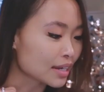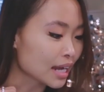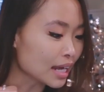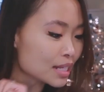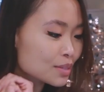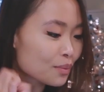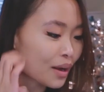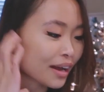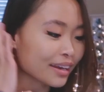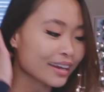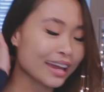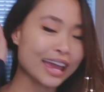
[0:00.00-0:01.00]
The next
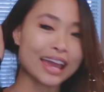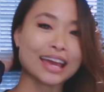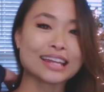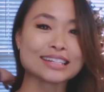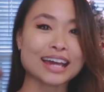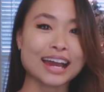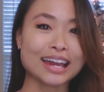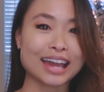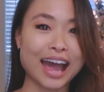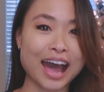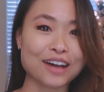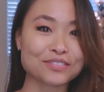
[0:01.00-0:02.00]
one, and I
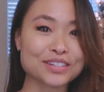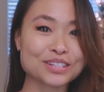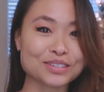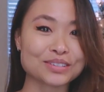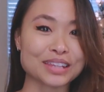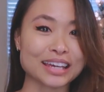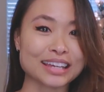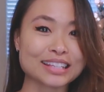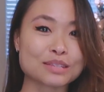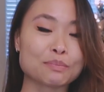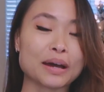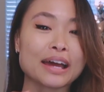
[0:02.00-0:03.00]
have to do
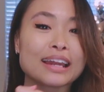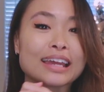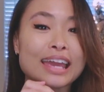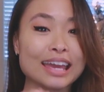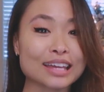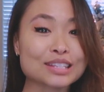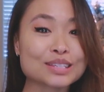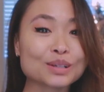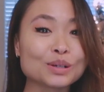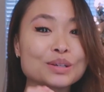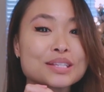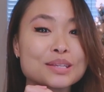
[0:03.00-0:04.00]
this, but
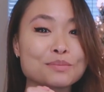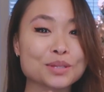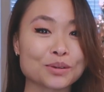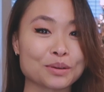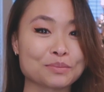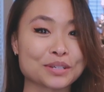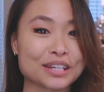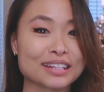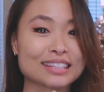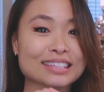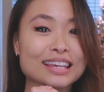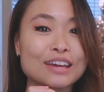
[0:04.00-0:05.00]
cancel subscriptions.